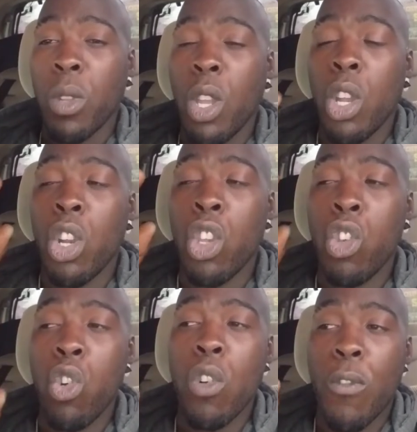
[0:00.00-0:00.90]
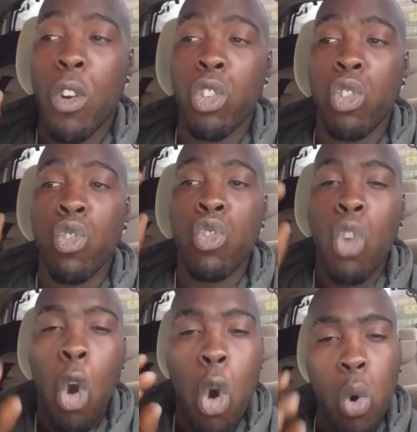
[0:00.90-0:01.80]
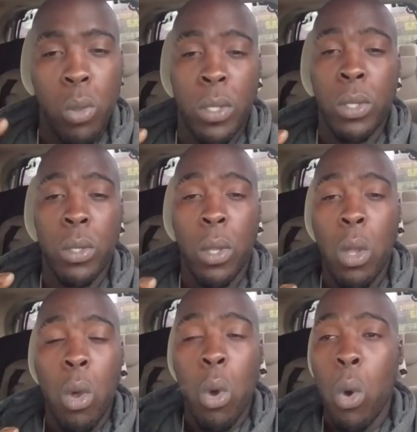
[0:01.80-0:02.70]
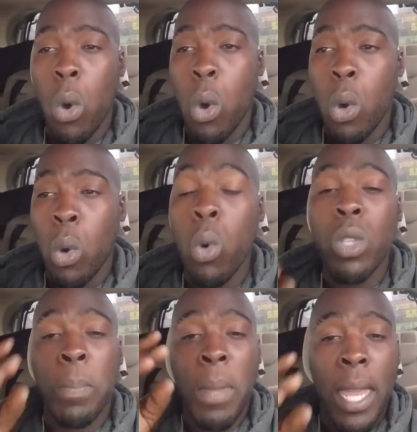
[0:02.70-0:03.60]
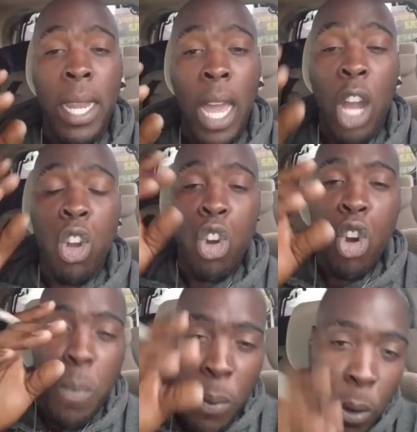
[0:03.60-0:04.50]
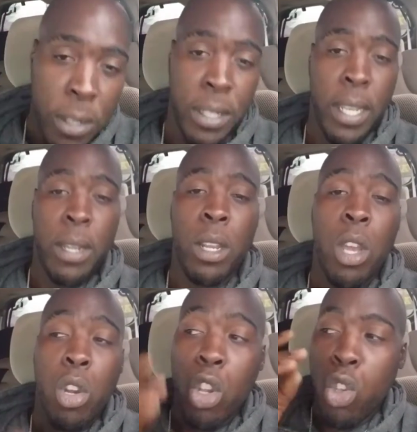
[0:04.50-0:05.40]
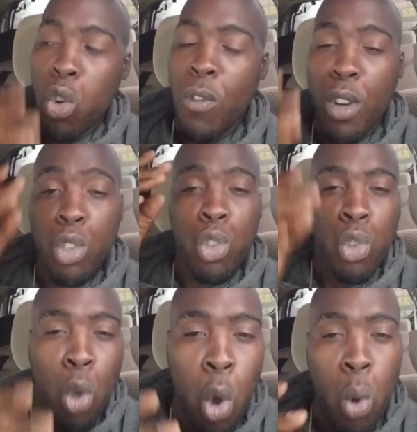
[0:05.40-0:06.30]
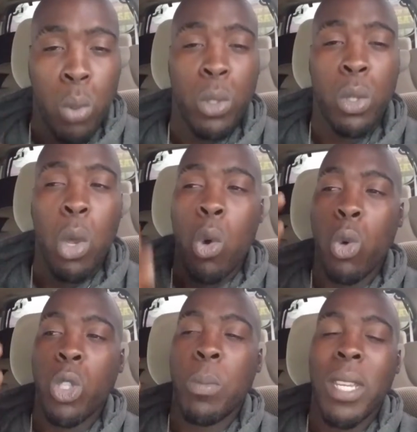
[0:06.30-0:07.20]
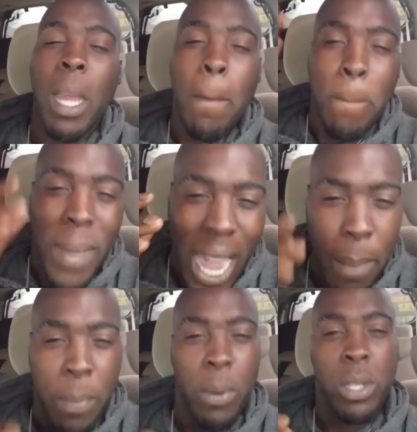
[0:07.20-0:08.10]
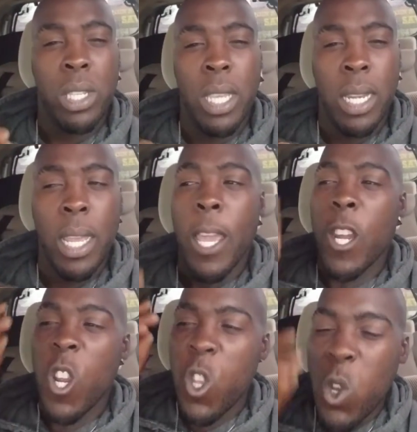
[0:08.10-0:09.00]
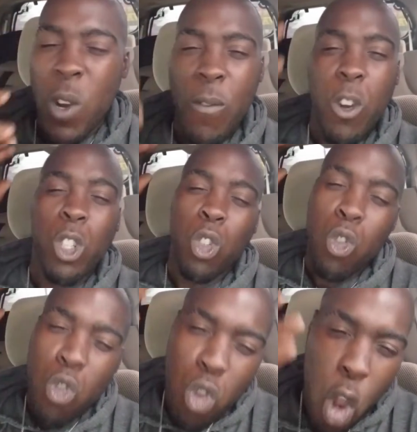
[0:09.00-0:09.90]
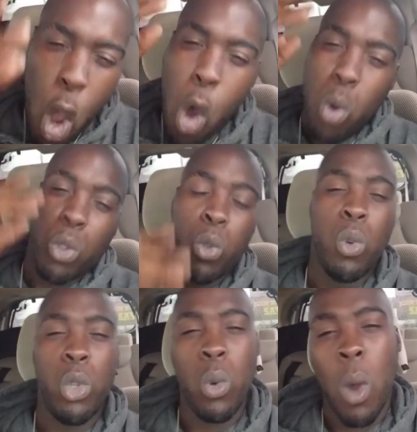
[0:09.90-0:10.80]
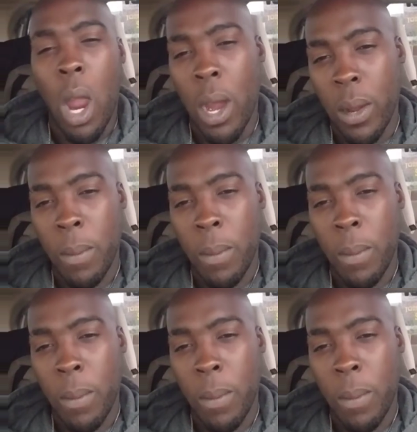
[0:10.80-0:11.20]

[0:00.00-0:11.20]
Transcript: the universe knows who's been a good person. The universe knows who's been a bad person. The universe knows who you are.